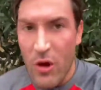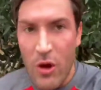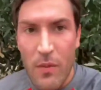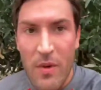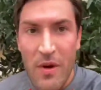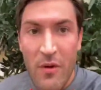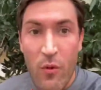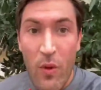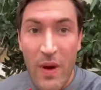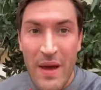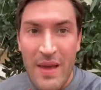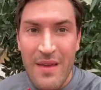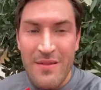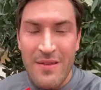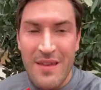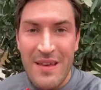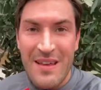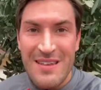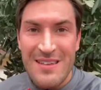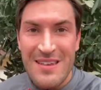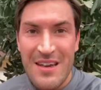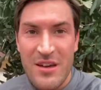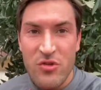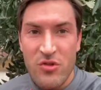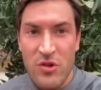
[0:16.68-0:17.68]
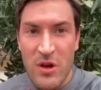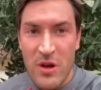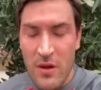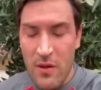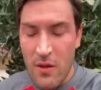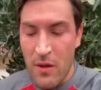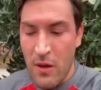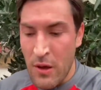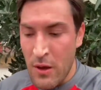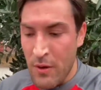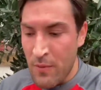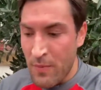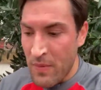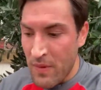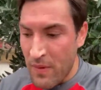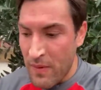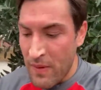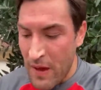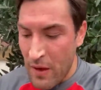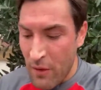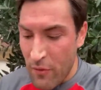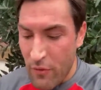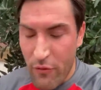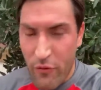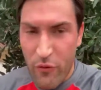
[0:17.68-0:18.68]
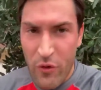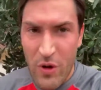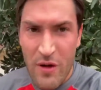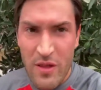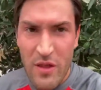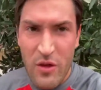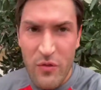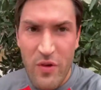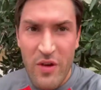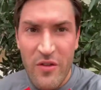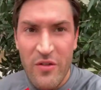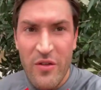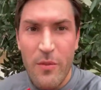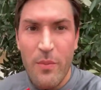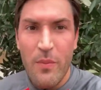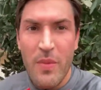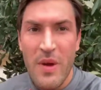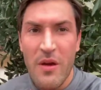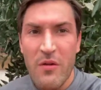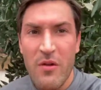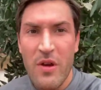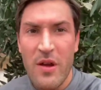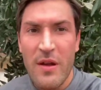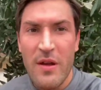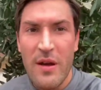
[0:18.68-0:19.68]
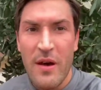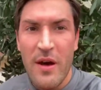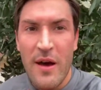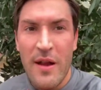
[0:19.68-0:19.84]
little bit of weights, etc. Now, throughout this festive period,